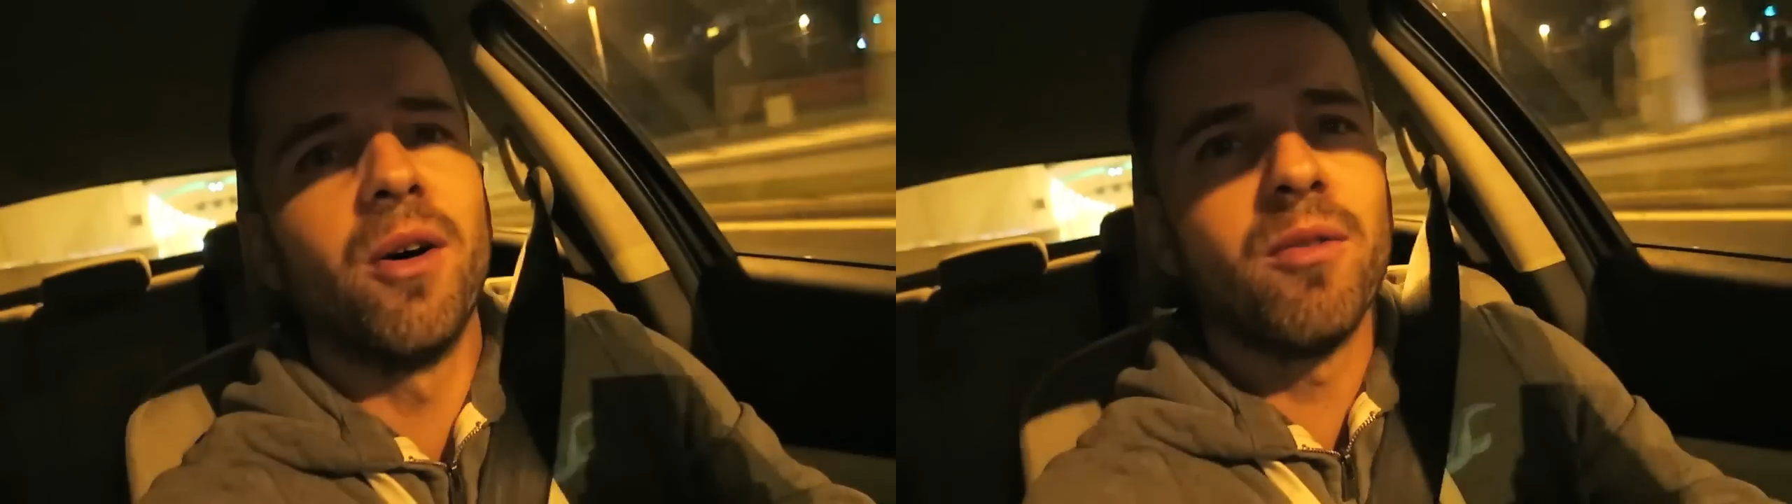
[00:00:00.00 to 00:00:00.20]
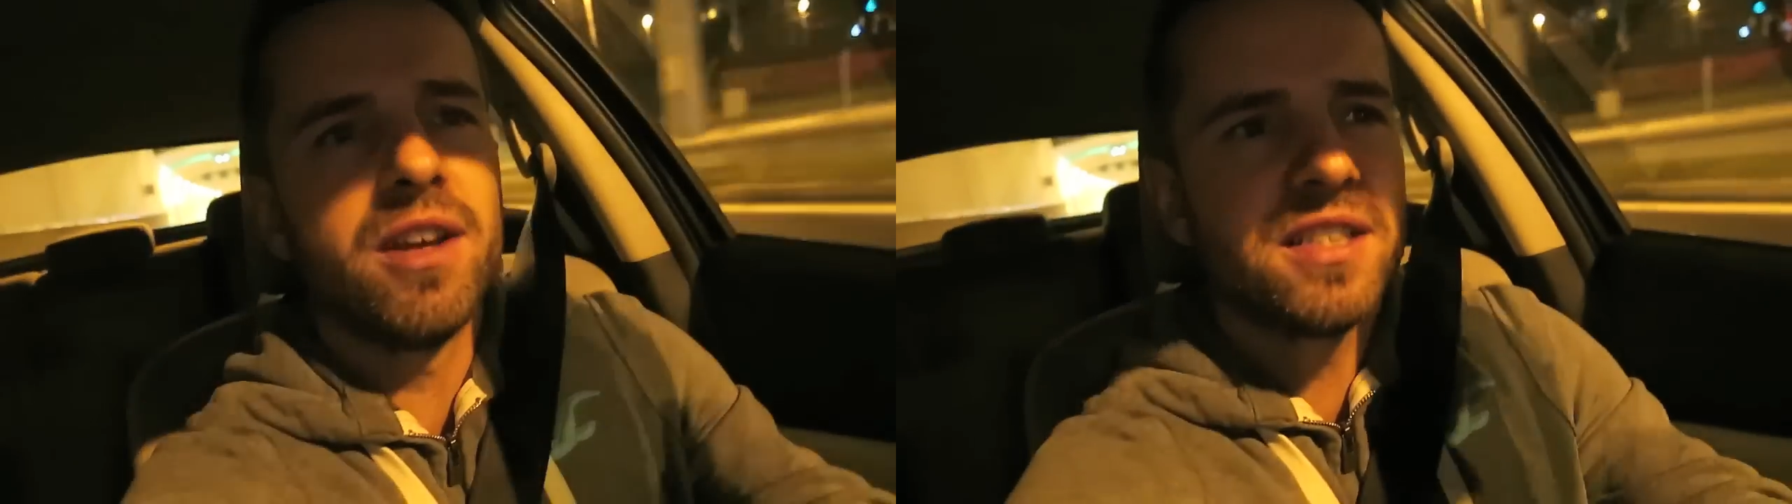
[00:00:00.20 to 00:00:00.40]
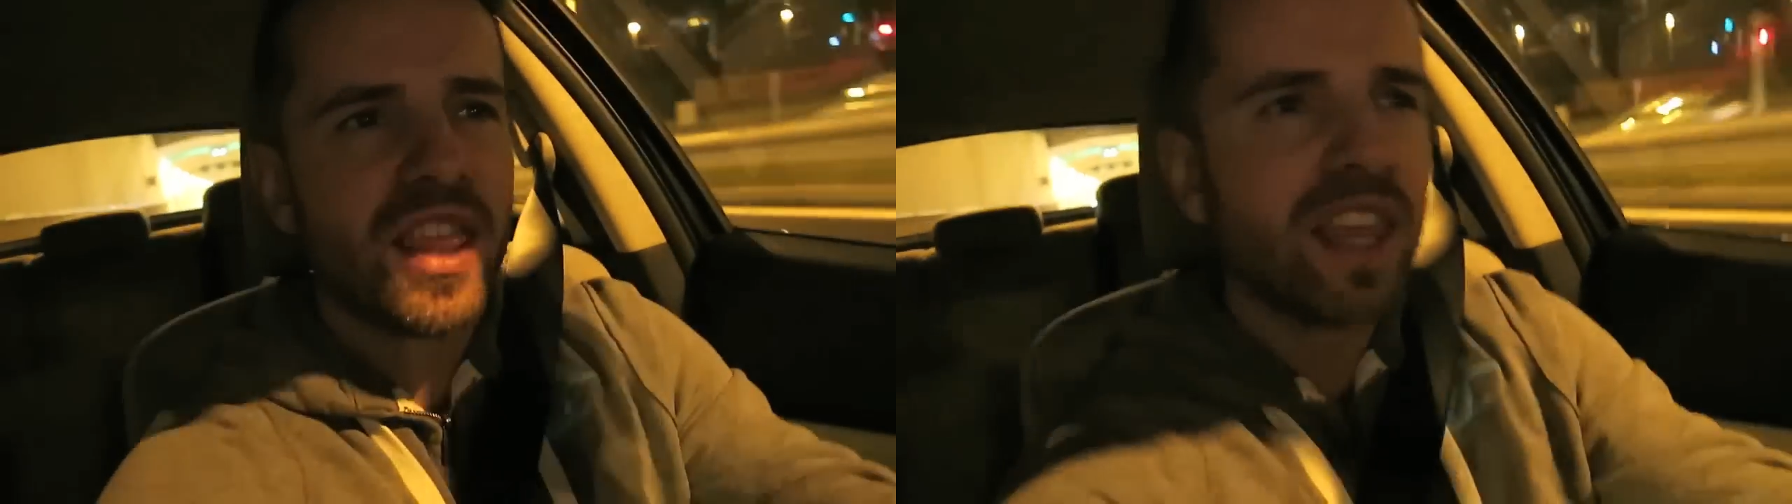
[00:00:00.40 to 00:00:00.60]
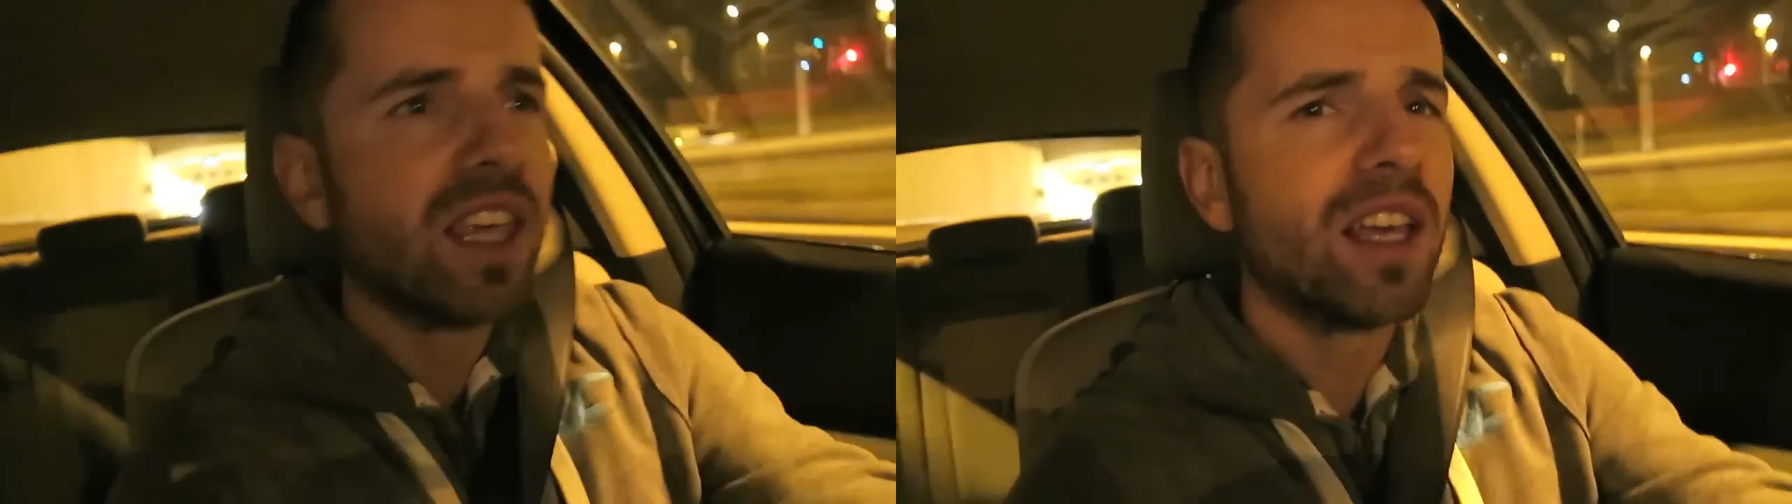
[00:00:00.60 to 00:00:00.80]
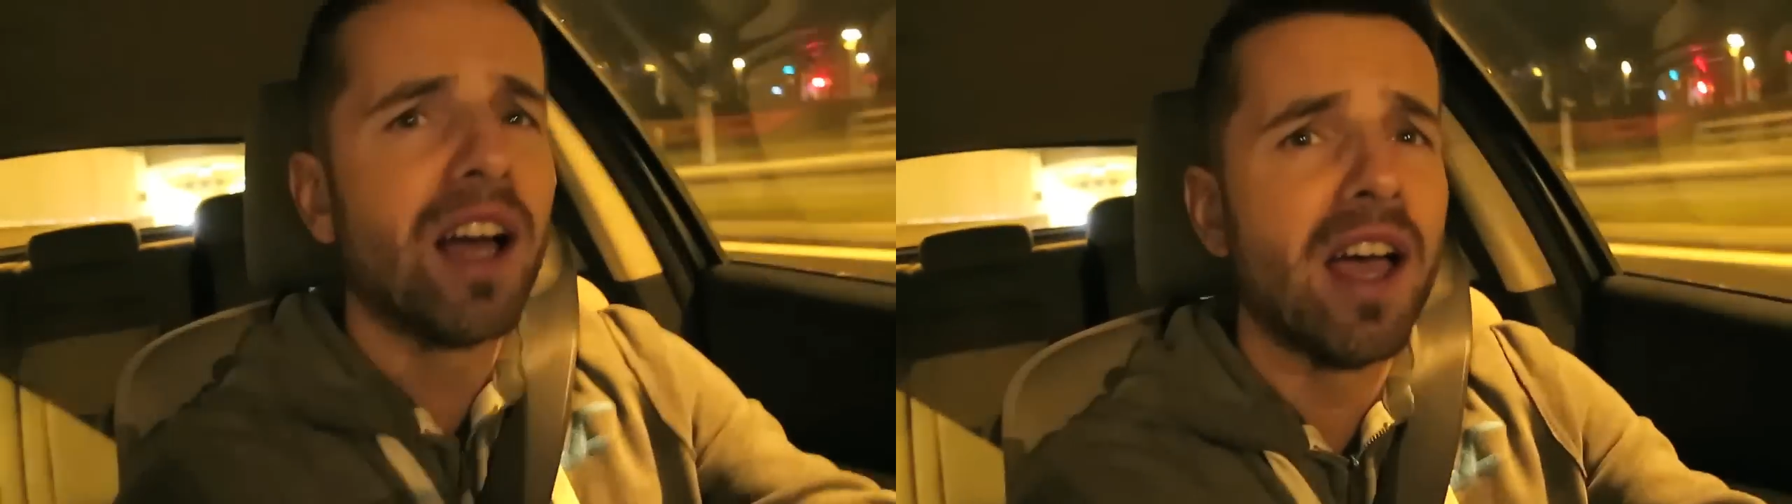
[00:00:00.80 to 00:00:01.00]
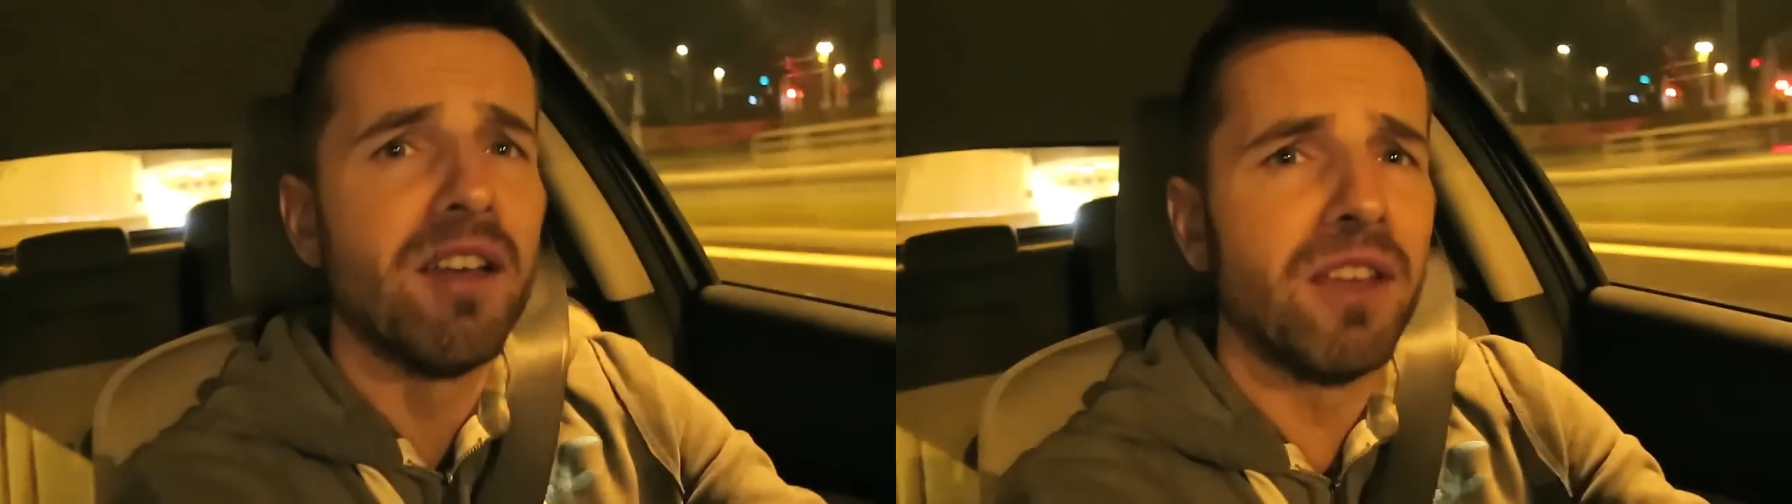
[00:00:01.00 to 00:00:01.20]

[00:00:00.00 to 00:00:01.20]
always thinking I have